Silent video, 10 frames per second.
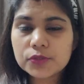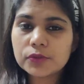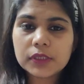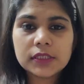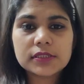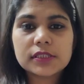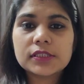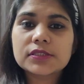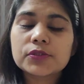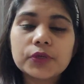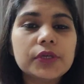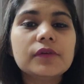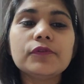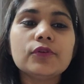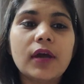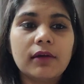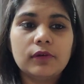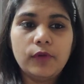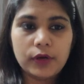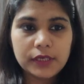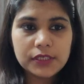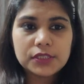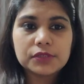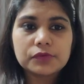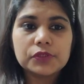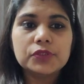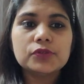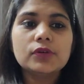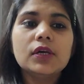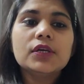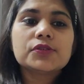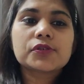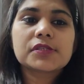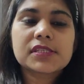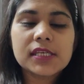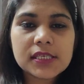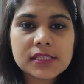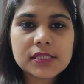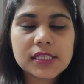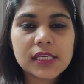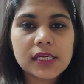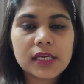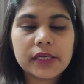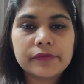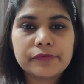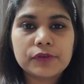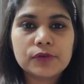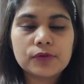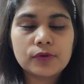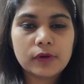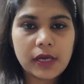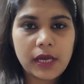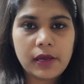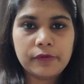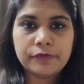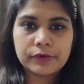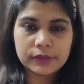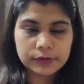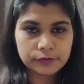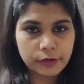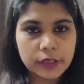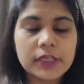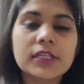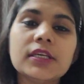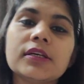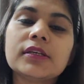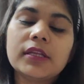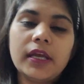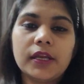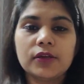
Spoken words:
So it's good if you have a volunteer with you. So sixth thing, if you have a volunteer